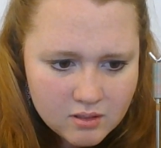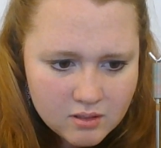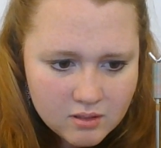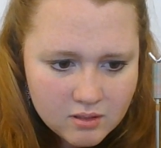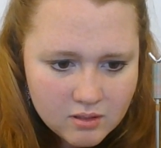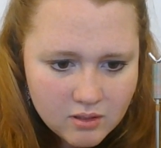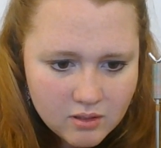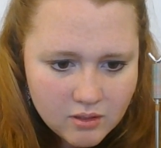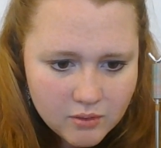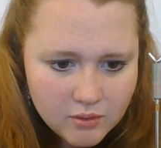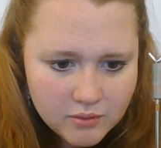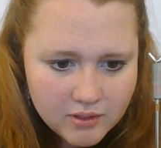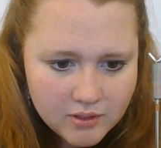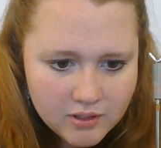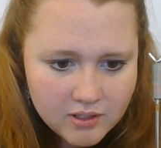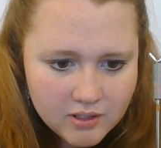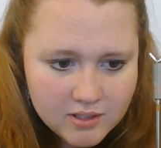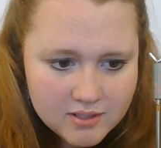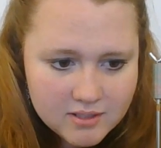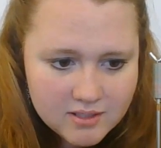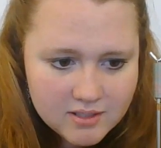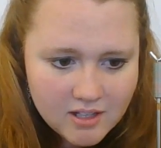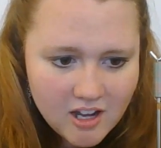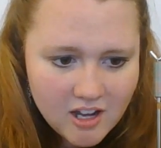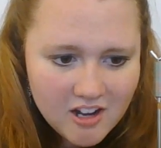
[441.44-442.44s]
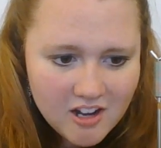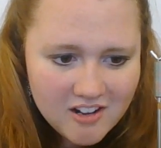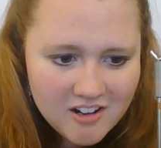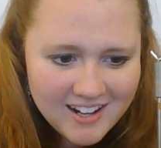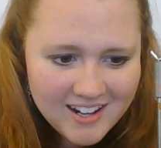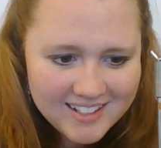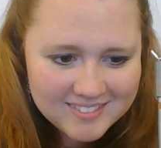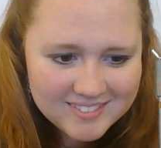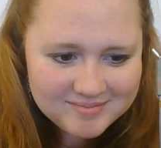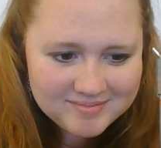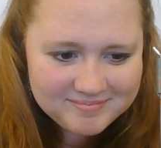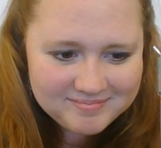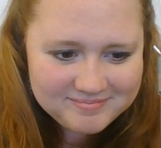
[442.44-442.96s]
Oh, there it is.
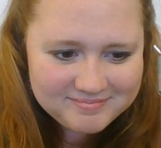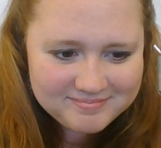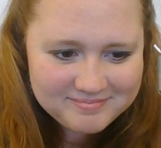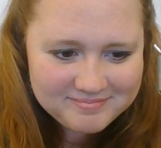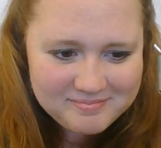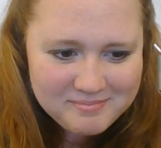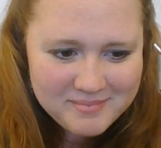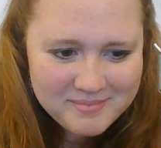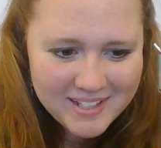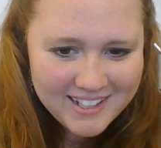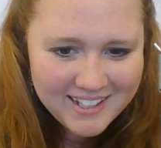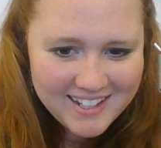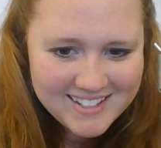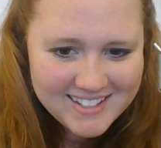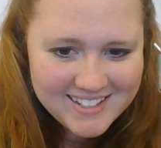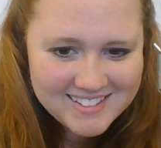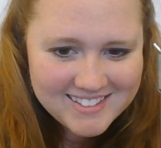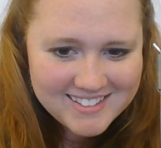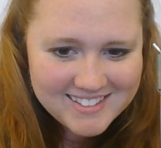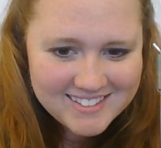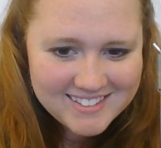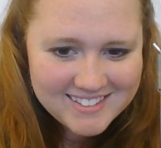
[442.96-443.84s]
Alright. Bye, guys.